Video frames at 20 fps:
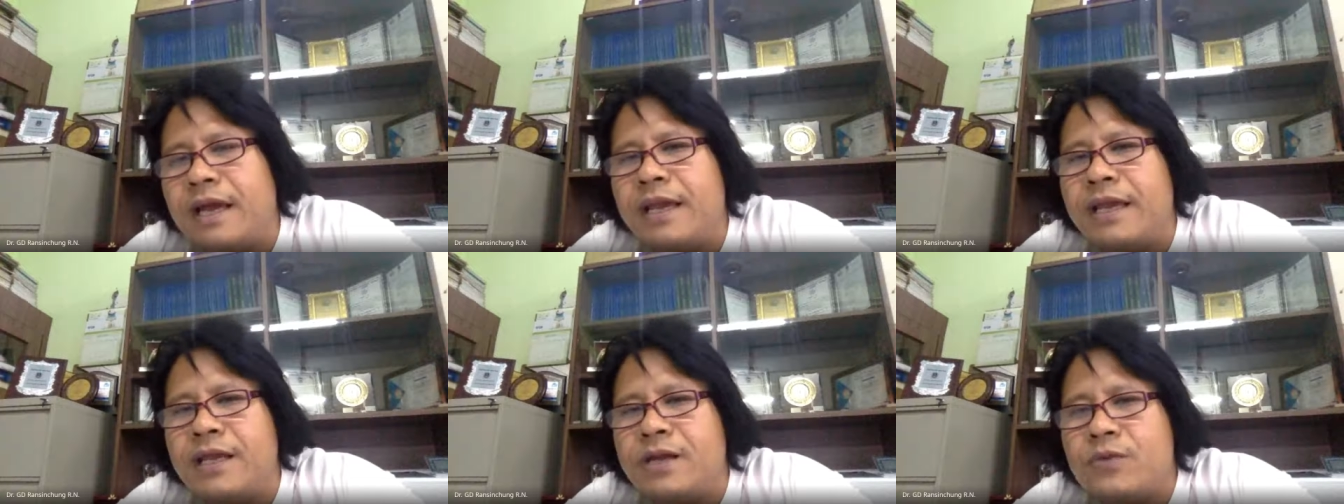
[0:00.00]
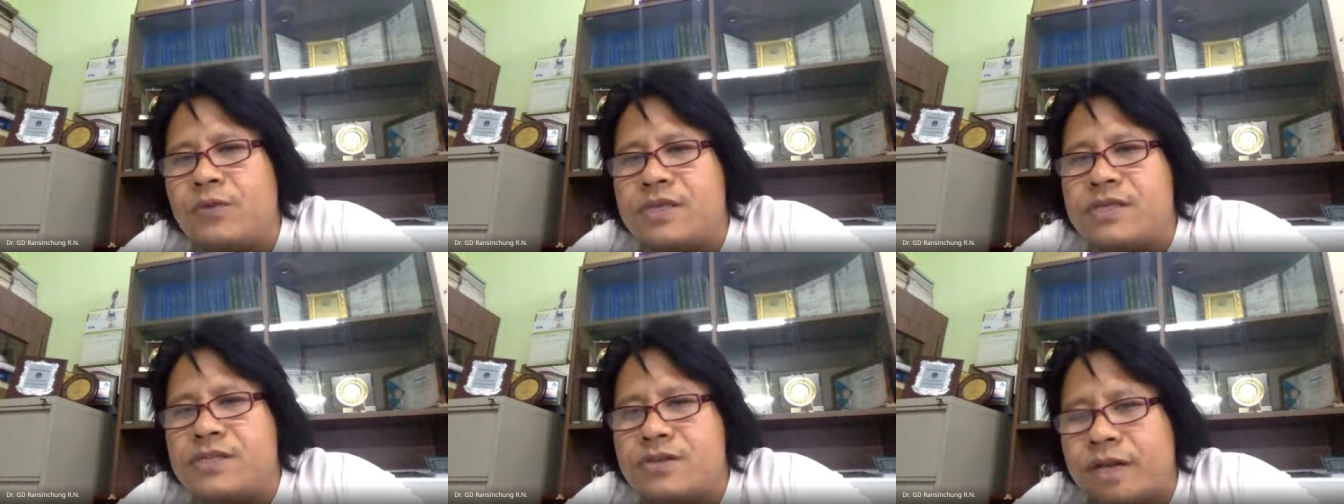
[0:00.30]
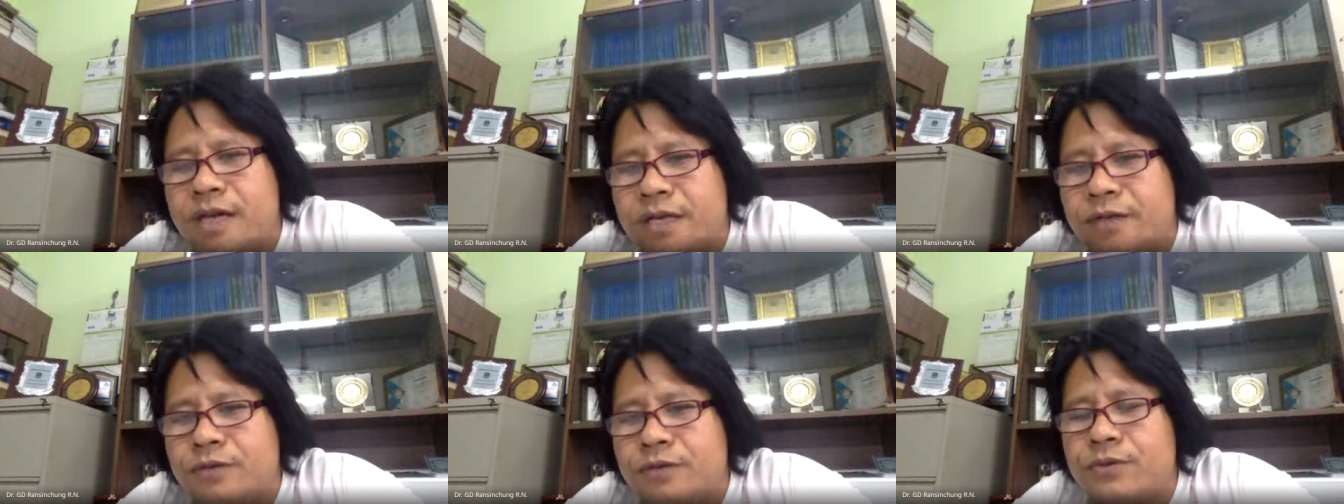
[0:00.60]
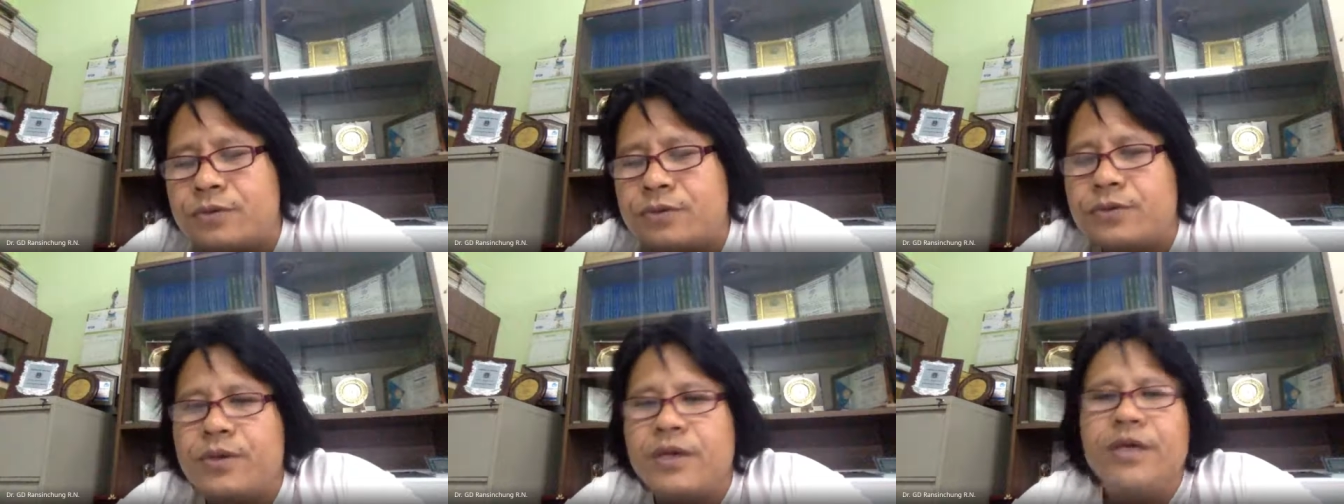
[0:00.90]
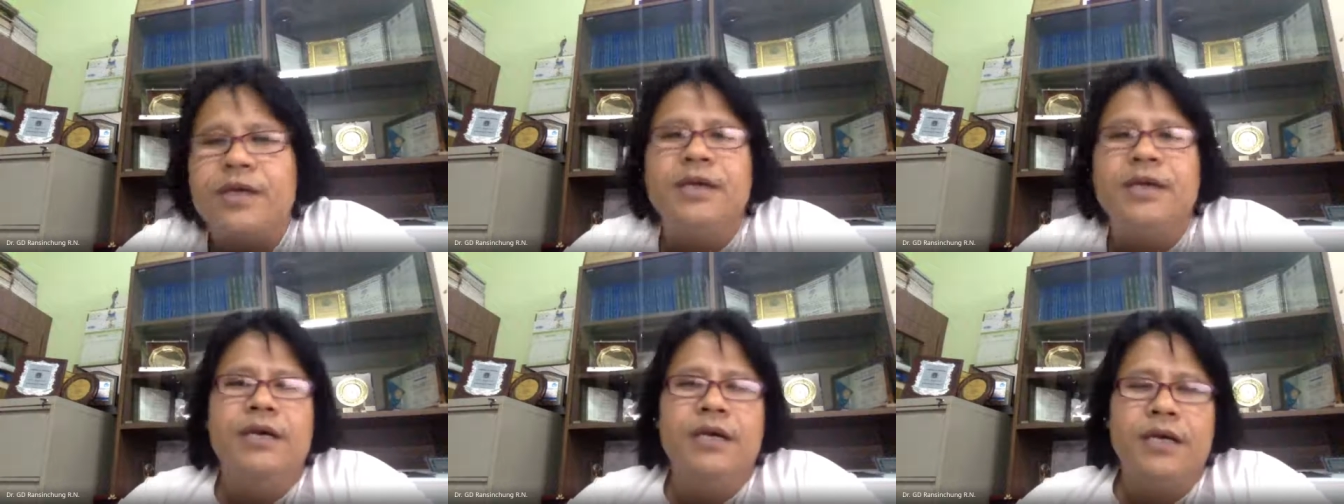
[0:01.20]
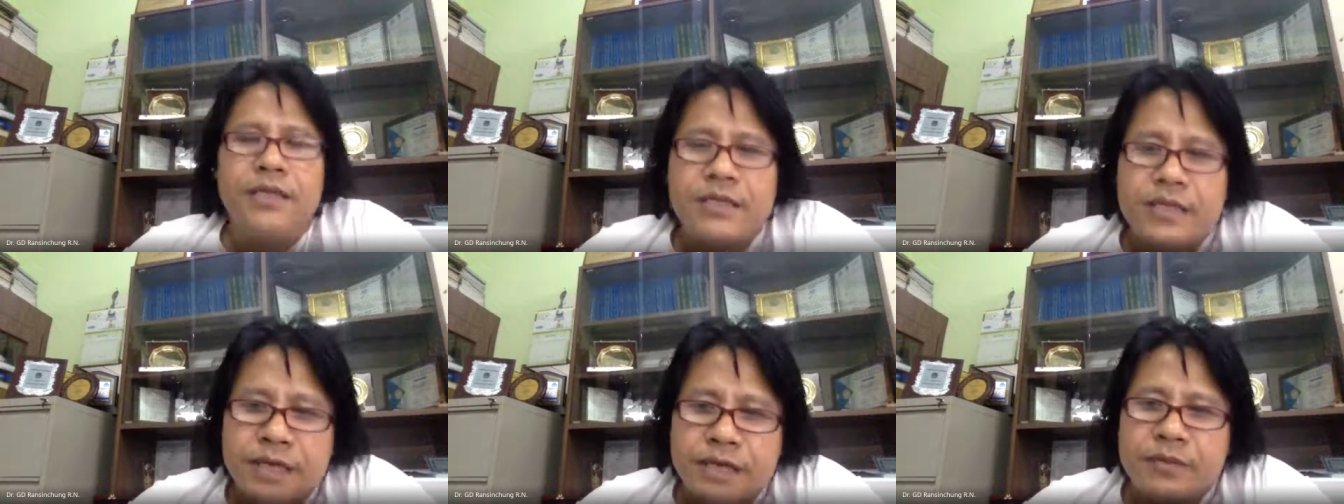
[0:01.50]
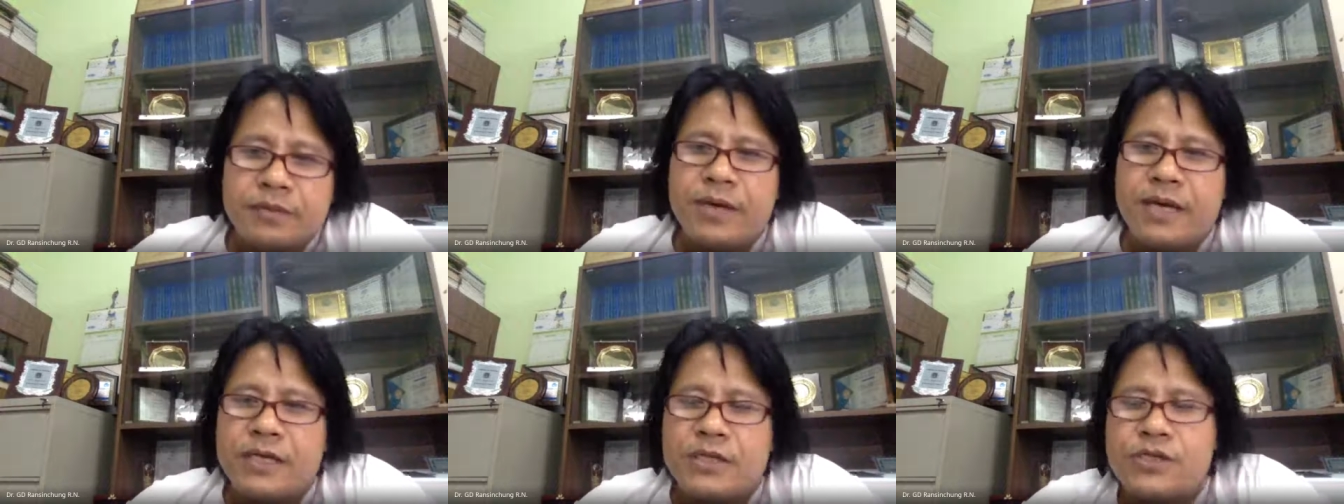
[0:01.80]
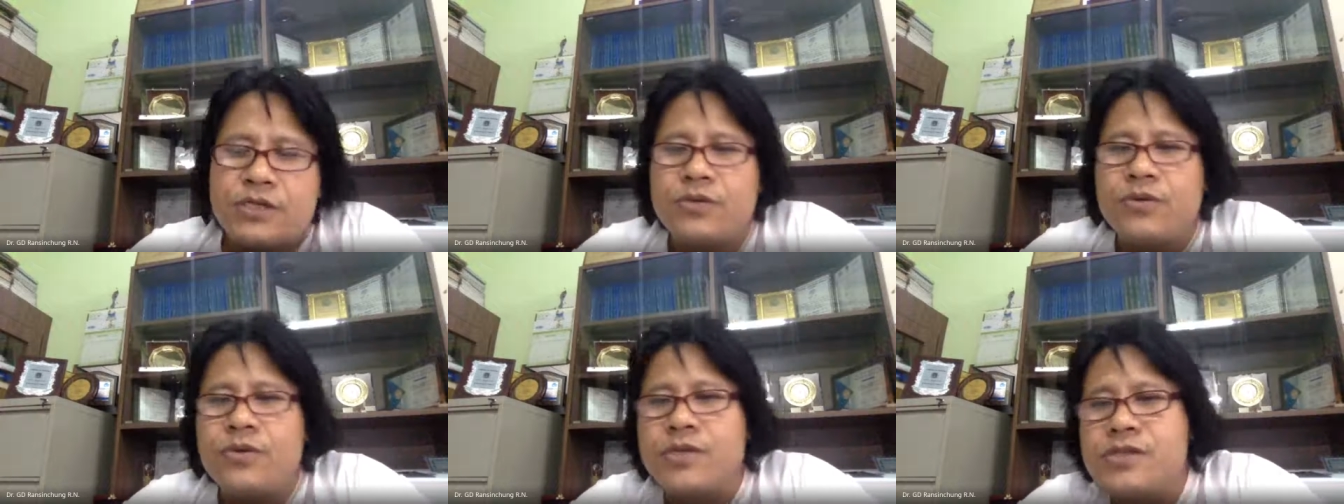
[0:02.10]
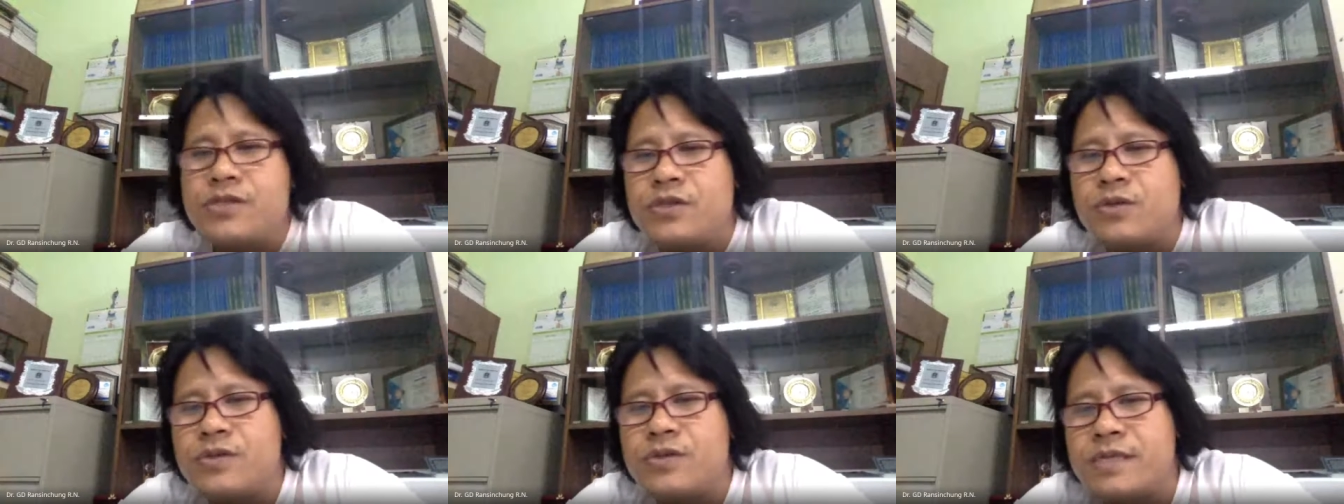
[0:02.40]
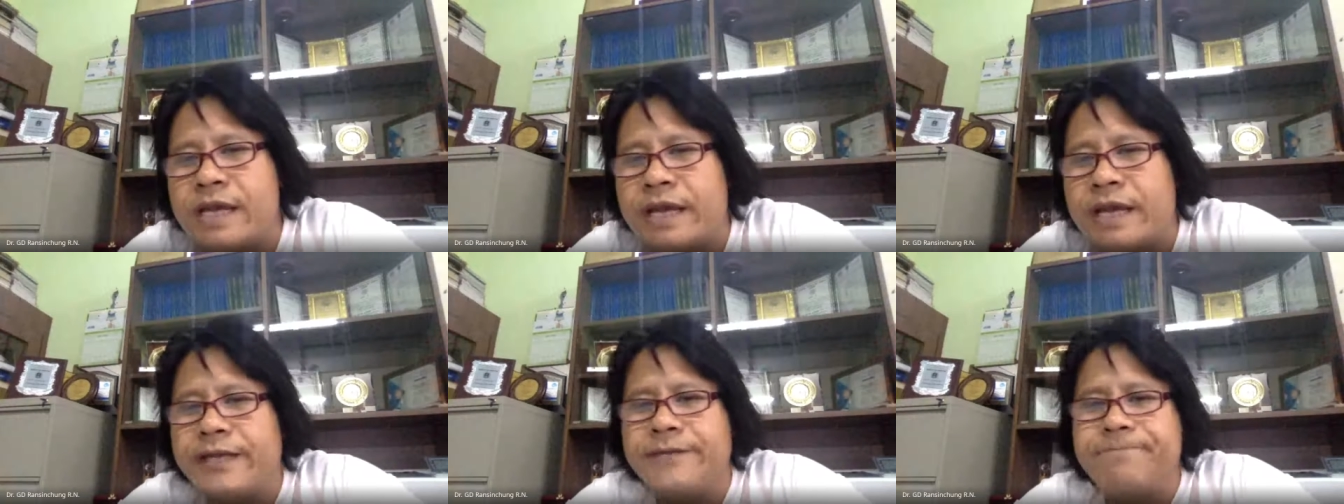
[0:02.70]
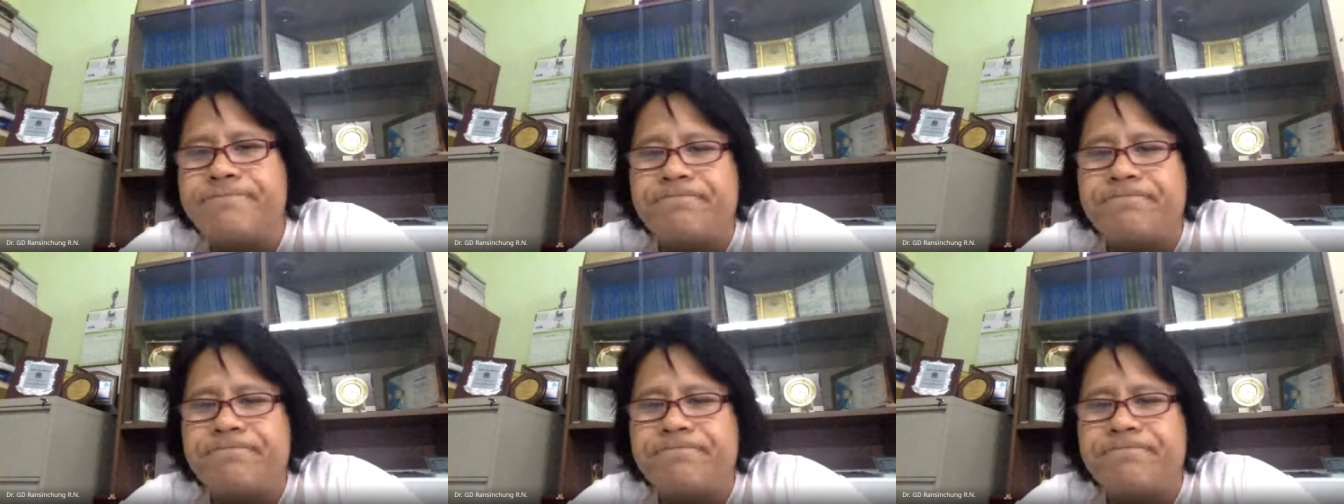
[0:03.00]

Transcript: I always try to take my students to site.